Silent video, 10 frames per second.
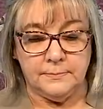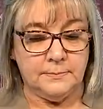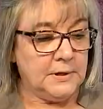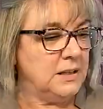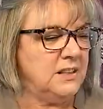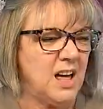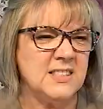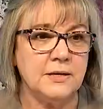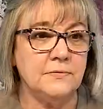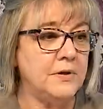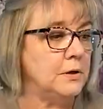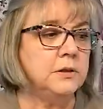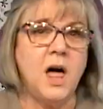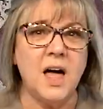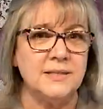lots
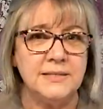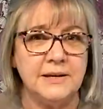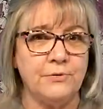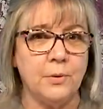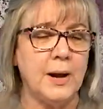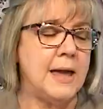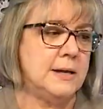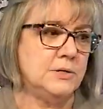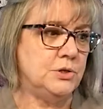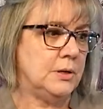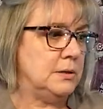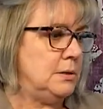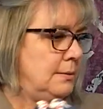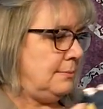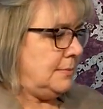of different ways
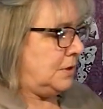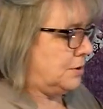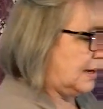you can